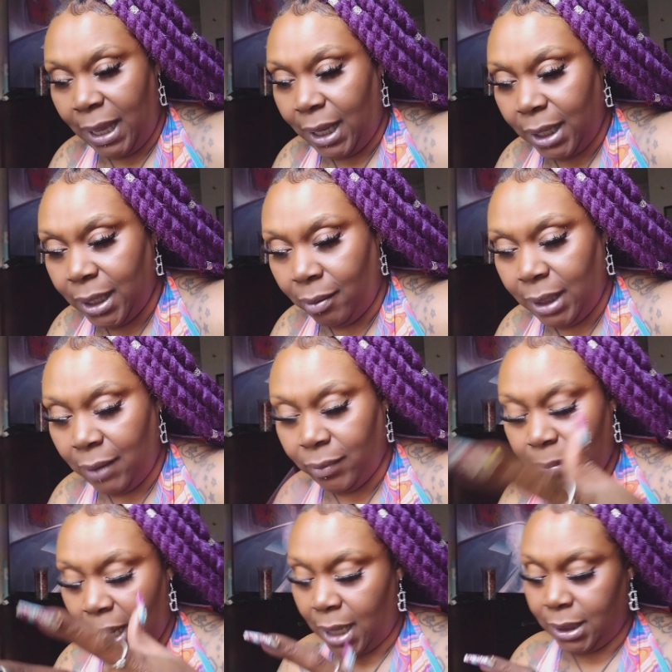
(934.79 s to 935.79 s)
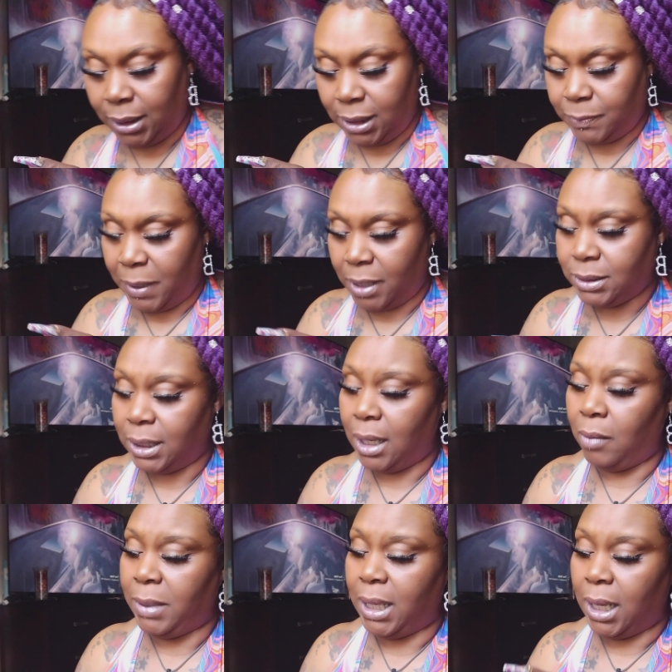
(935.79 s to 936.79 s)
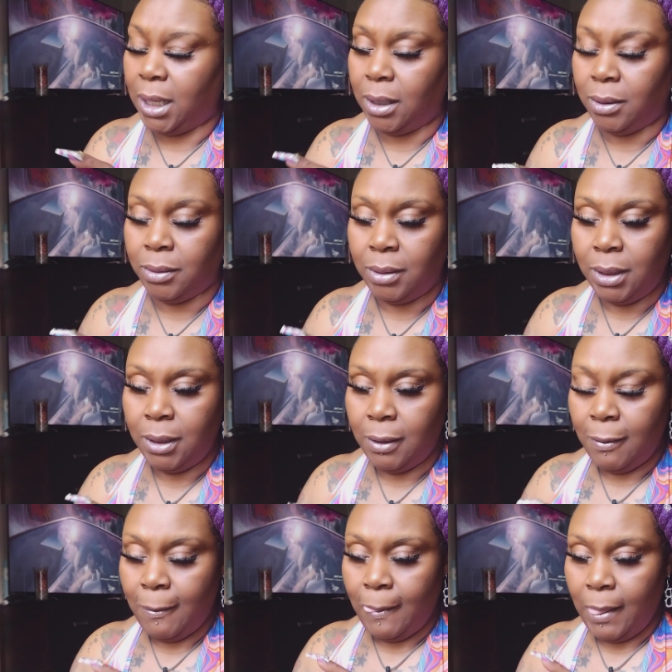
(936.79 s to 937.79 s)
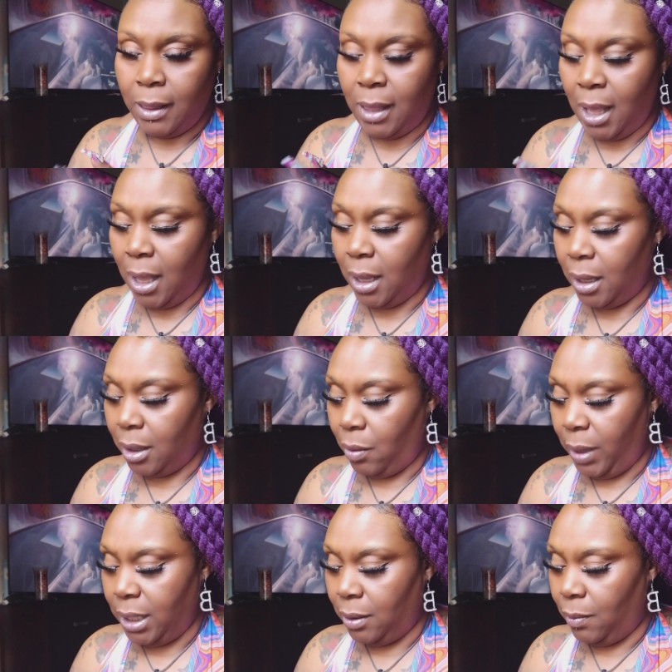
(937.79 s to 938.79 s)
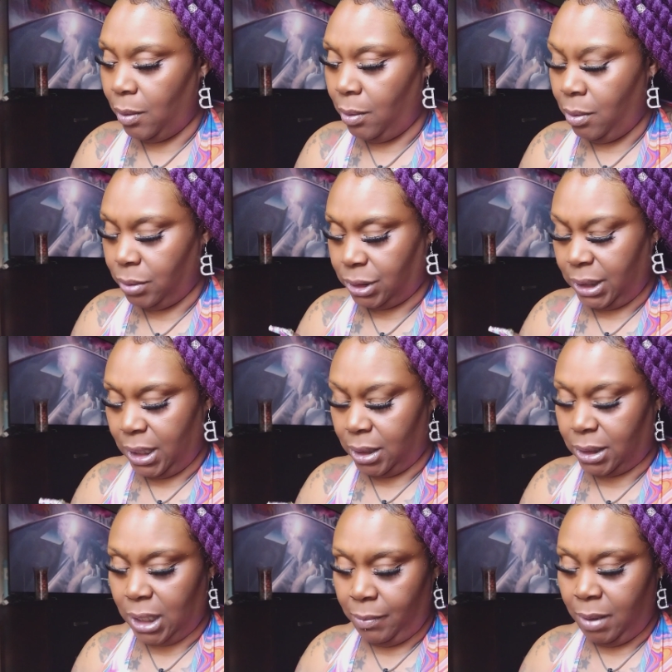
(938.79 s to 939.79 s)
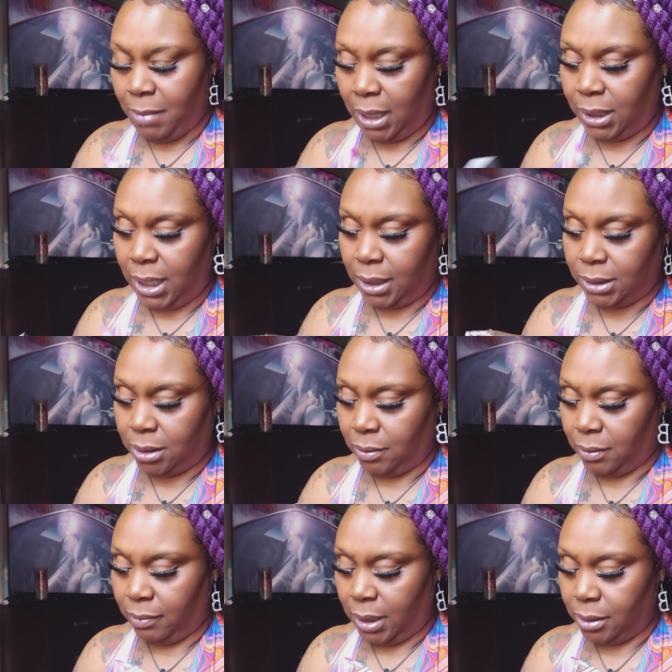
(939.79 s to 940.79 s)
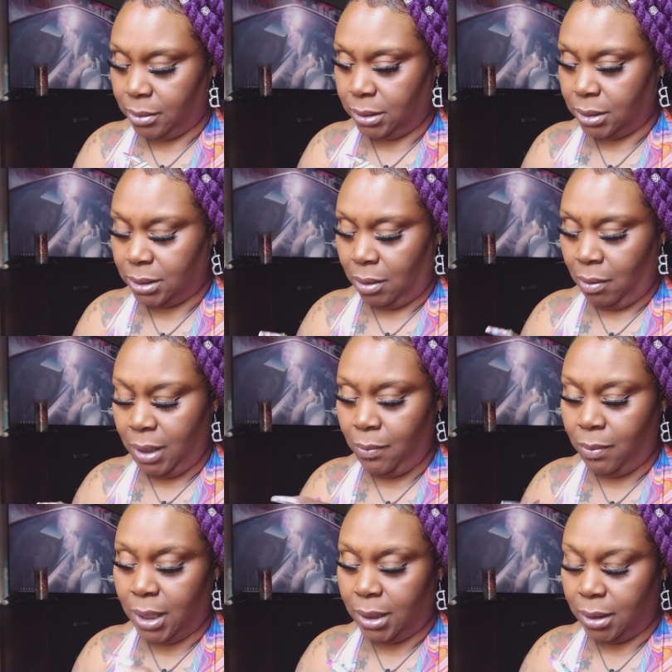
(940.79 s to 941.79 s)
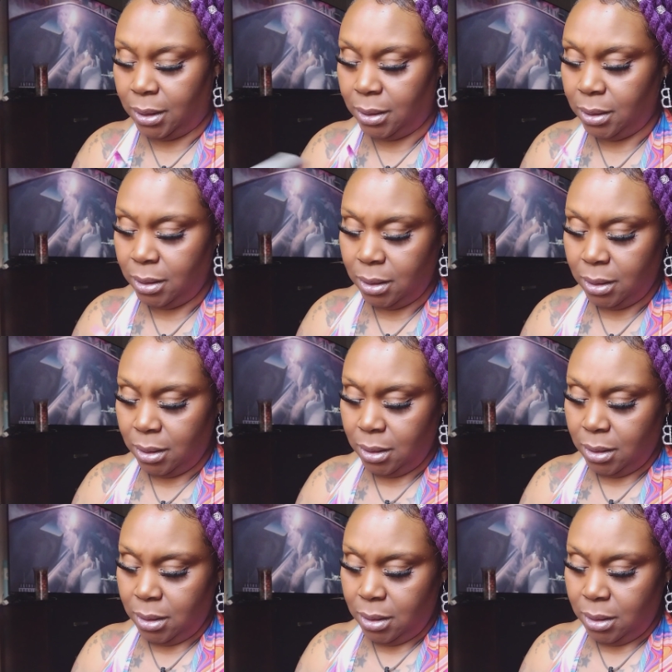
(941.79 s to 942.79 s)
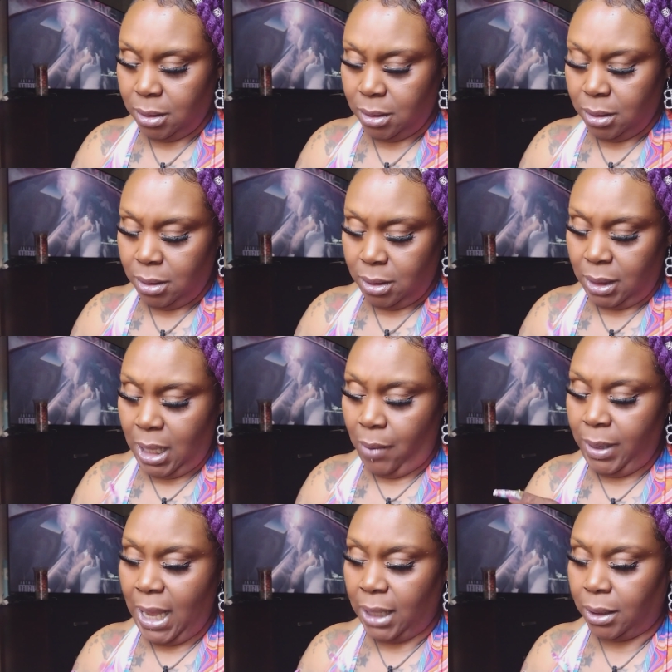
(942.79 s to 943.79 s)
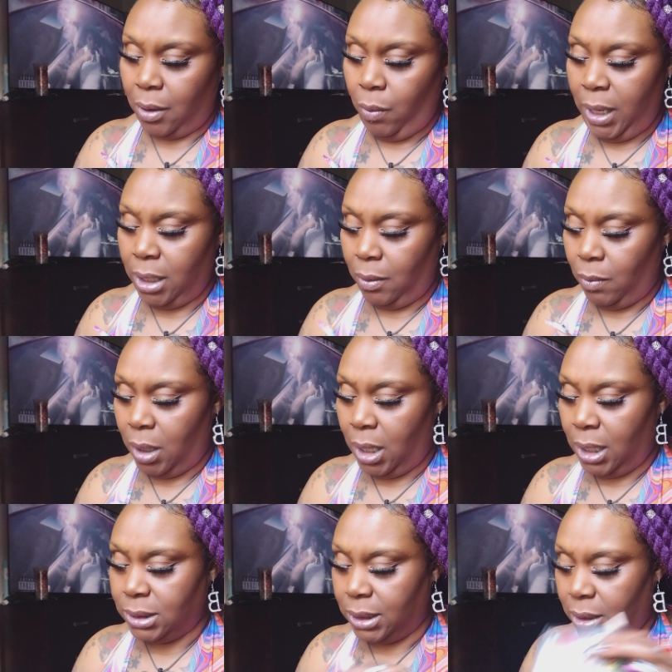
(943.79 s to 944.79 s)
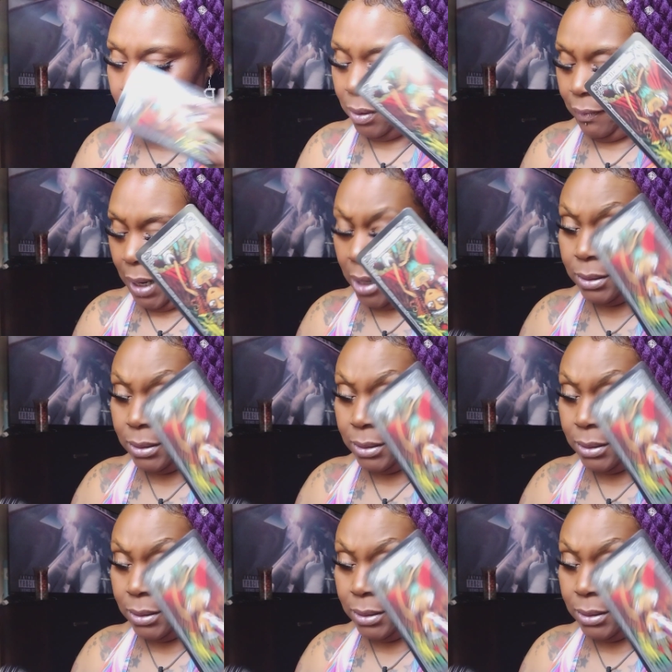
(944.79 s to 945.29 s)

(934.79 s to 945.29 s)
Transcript: her no never mind that this person gonna be gone. Yeah, Queen of... Oh, shit. Tell me my deck is in the reverse, because no, it wasn't. Yeah, we got the Queen of Wands in the reverse,